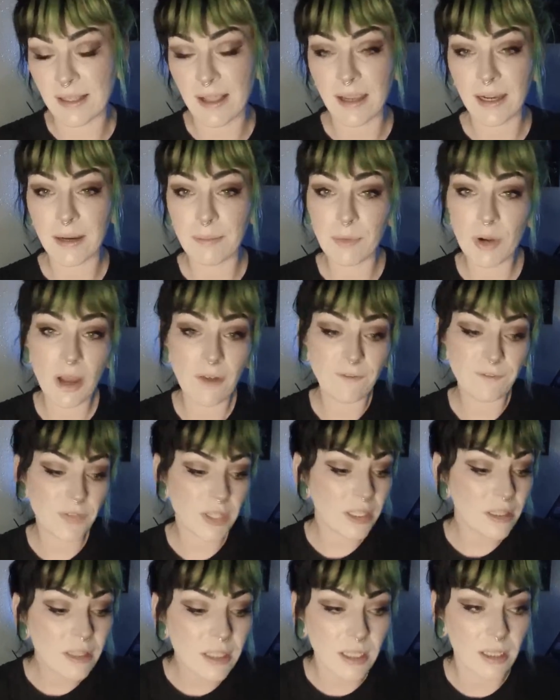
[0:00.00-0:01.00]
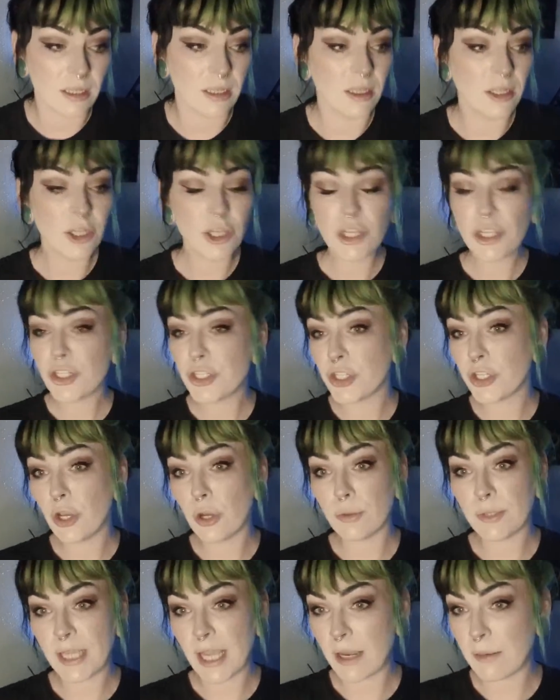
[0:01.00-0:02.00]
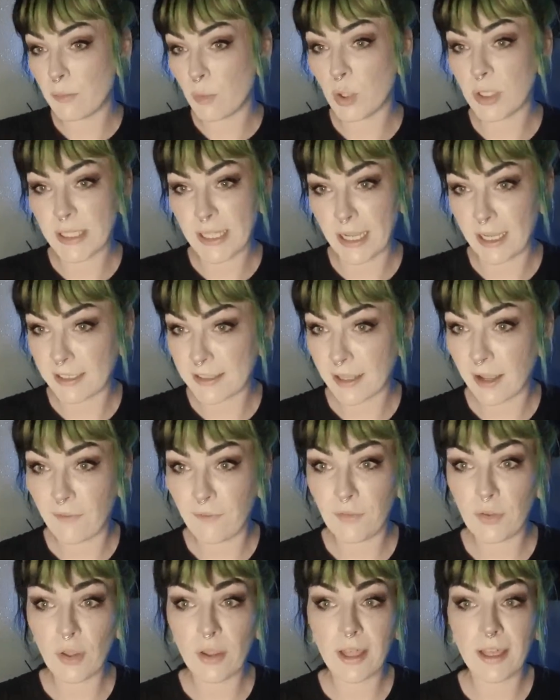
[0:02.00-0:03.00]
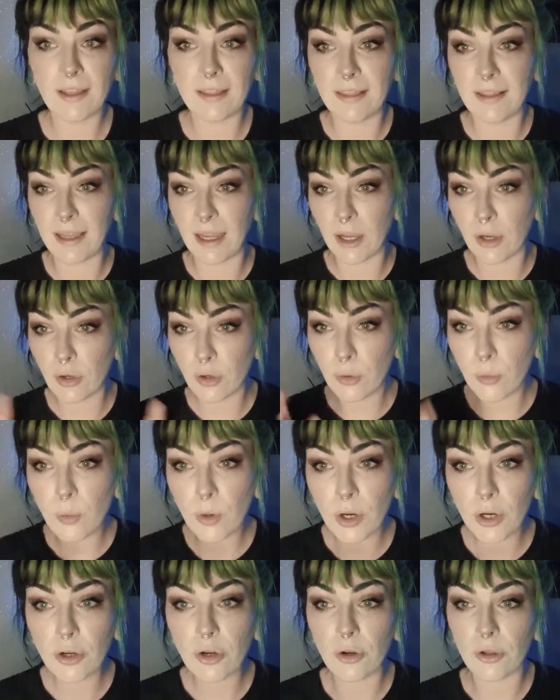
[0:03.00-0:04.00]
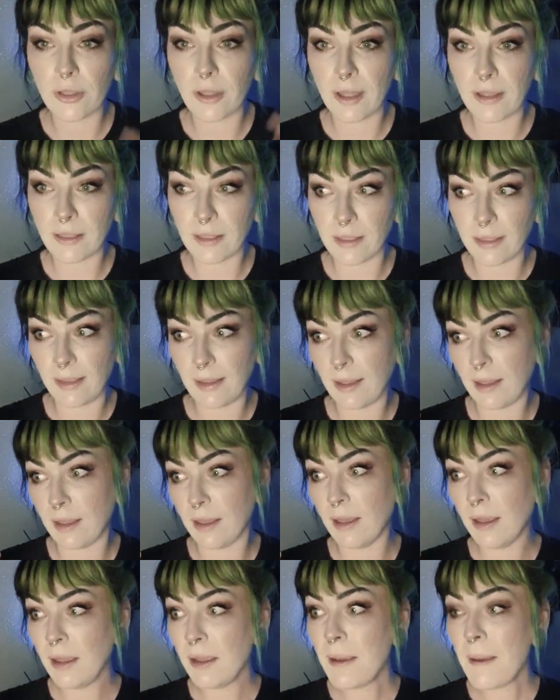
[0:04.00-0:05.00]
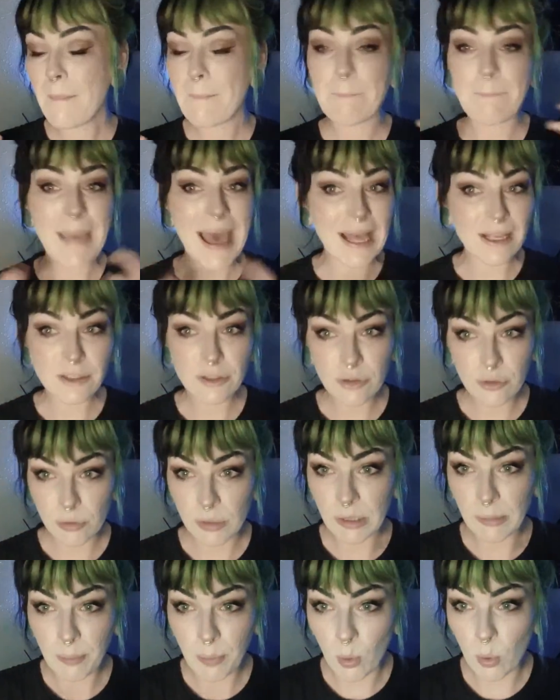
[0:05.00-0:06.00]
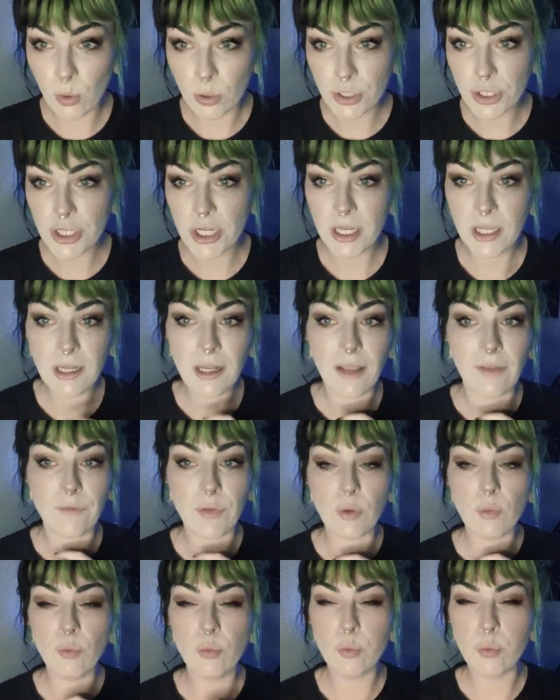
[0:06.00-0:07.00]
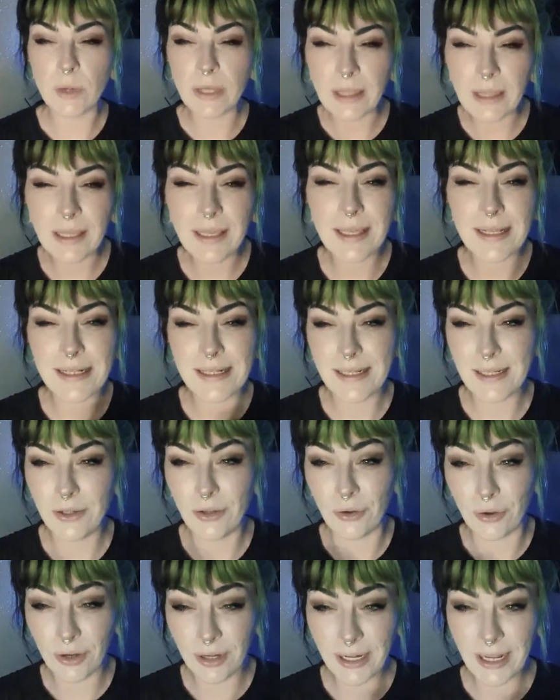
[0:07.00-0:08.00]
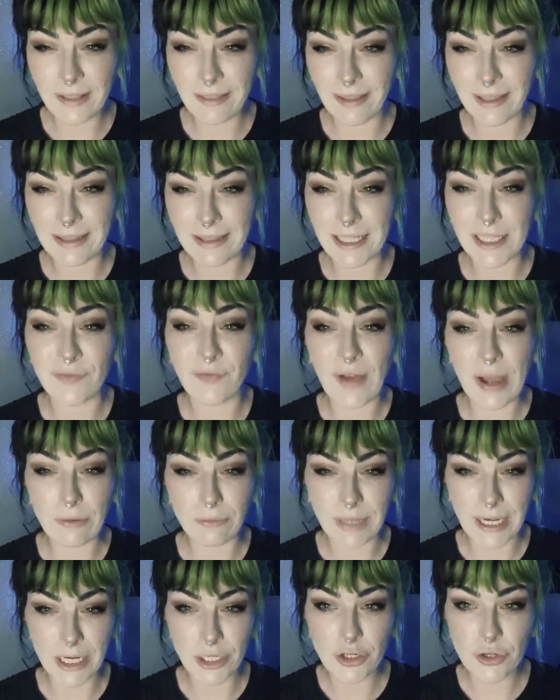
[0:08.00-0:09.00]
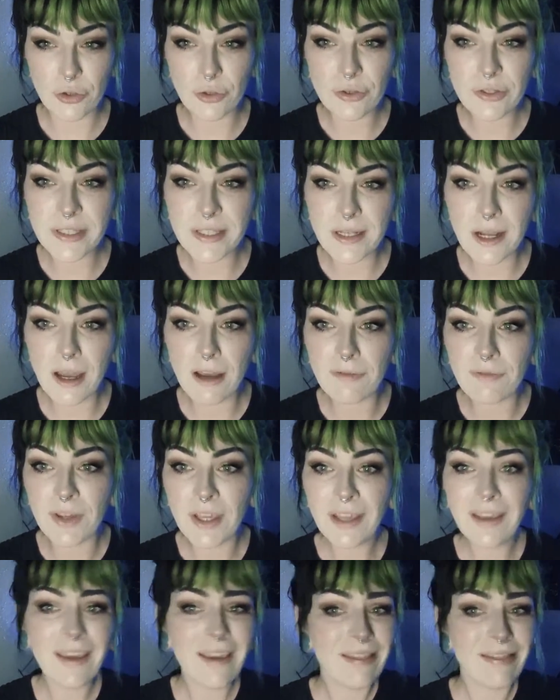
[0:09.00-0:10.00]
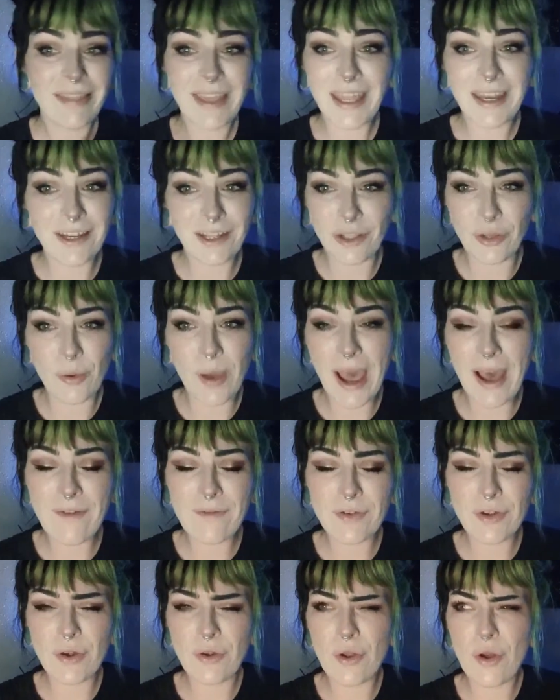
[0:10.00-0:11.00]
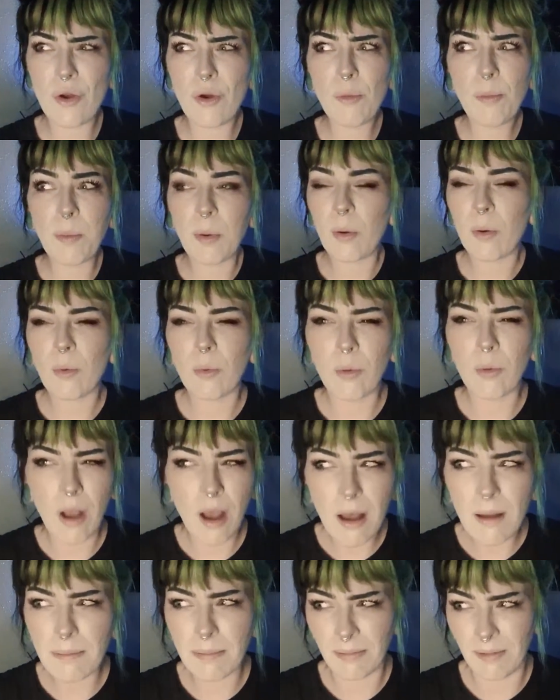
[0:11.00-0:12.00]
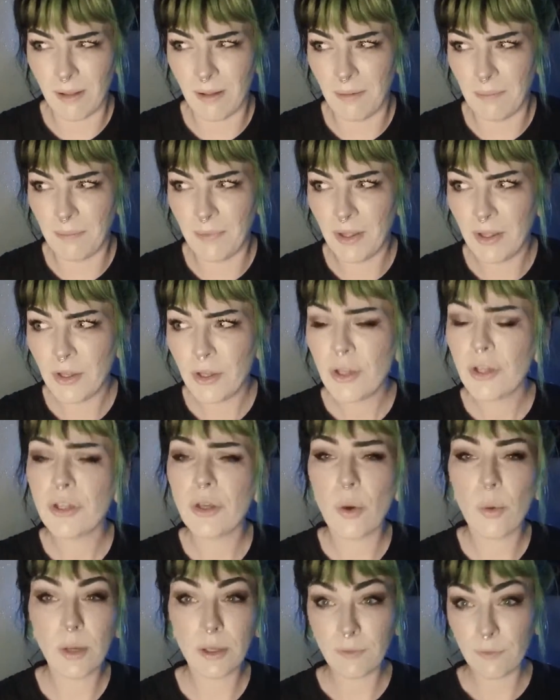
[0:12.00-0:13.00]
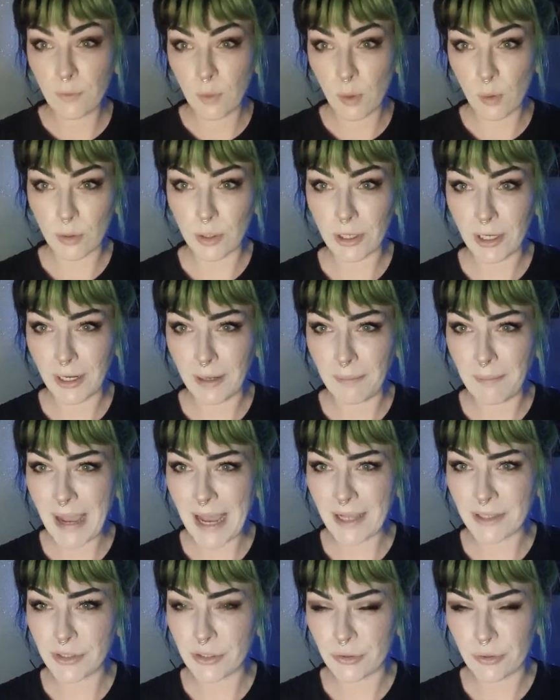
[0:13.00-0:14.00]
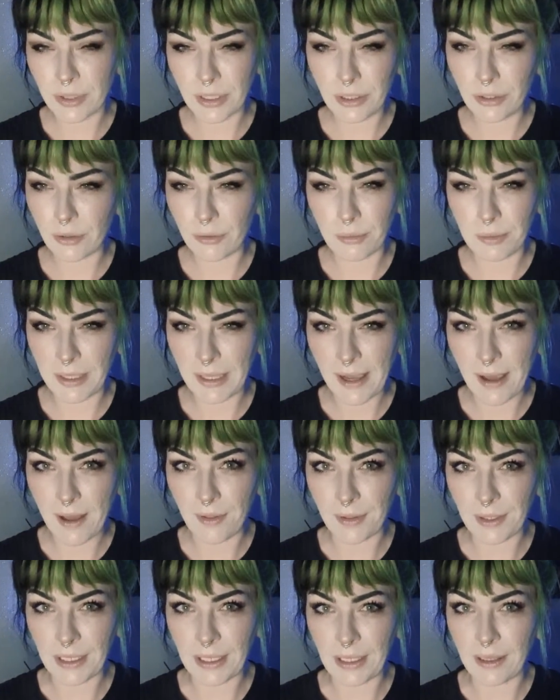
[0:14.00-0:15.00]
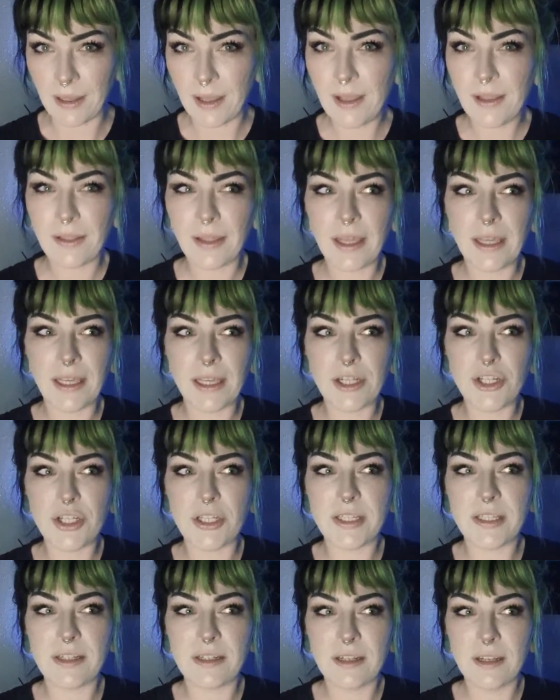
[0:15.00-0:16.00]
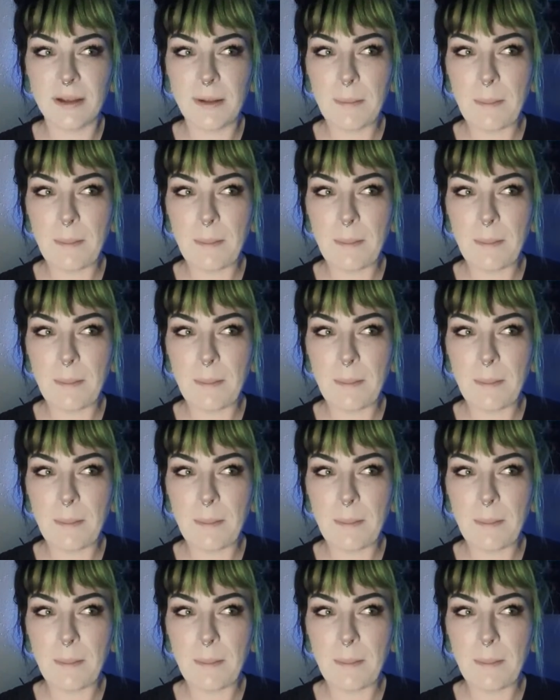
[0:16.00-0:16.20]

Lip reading: Like, I'm not feeling to go 10 more days. I feel like the inner work, or like the mastery portion, if you really get good at like this foundational stuff, then you have no problem going forward and mastering your reality. Like, it just,